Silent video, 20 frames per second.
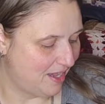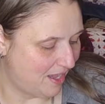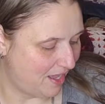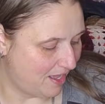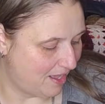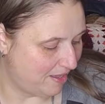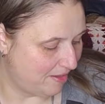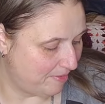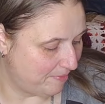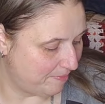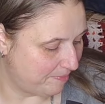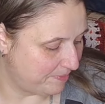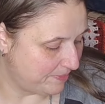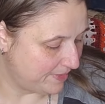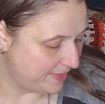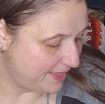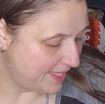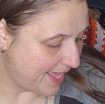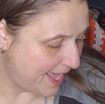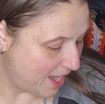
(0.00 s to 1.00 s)
Um,
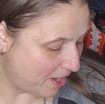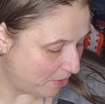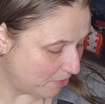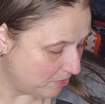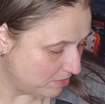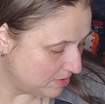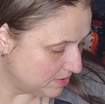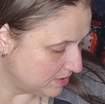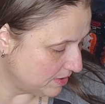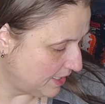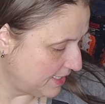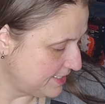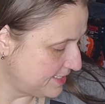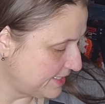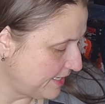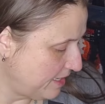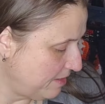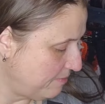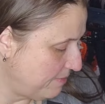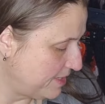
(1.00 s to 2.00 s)
now, let's
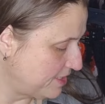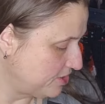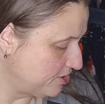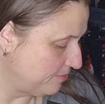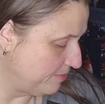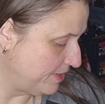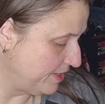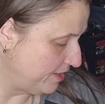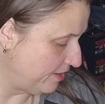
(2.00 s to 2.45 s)
get a measurement